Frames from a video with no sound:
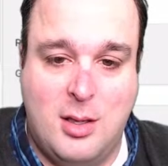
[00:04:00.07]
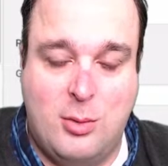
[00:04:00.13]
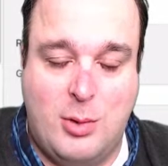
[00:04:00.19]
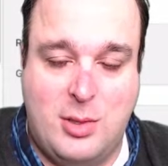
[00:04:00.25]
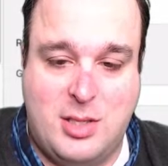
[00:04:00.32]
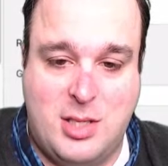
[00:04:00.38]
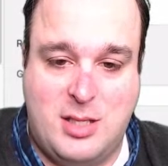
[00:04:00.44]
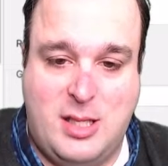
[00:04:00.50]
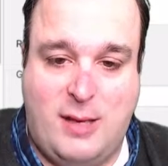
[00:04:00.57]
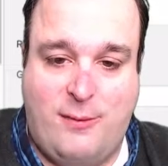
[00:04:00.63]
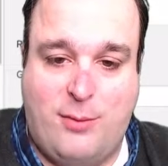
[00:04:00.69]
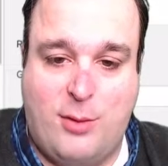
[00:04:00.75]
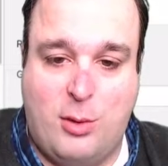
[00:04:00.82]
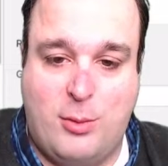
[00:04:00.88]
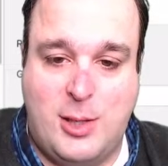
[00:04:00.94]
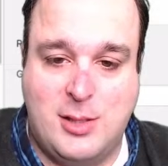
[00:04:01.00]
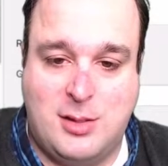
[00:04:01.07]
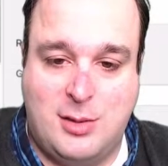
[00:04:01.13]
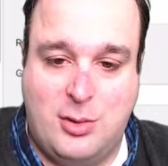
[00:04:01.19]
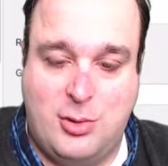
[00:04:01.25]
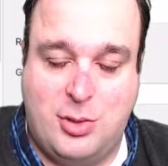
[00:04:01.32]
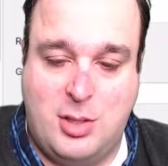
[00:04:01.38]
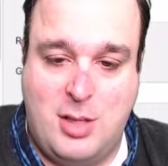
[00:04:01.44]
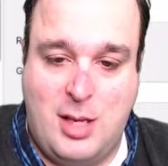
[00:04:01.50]
which is the full
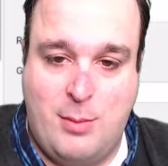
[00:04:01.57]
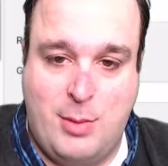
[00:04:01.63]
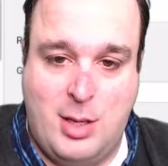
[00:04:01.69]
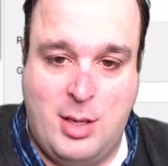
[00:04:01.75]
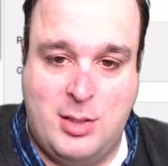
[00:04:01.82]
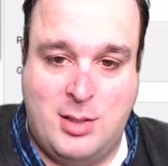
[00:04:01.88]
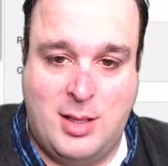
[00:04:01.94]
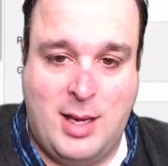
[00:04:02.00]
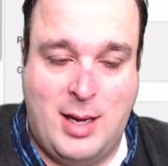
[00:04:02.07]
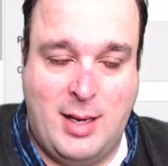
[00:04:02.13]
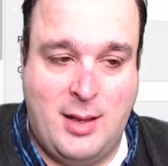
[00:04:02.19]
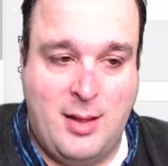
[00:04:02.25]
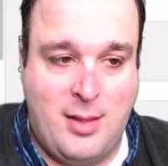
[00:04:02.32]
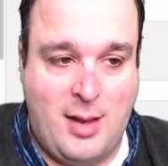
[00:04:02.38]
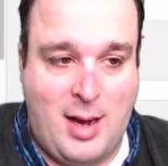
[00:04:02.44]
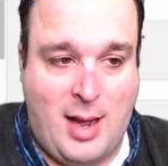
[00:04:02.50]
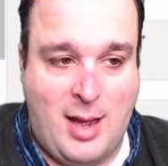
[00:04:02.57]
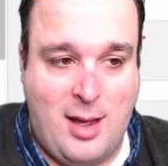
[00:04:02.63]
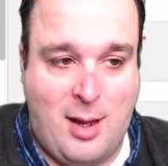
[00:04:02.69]
resolution image that I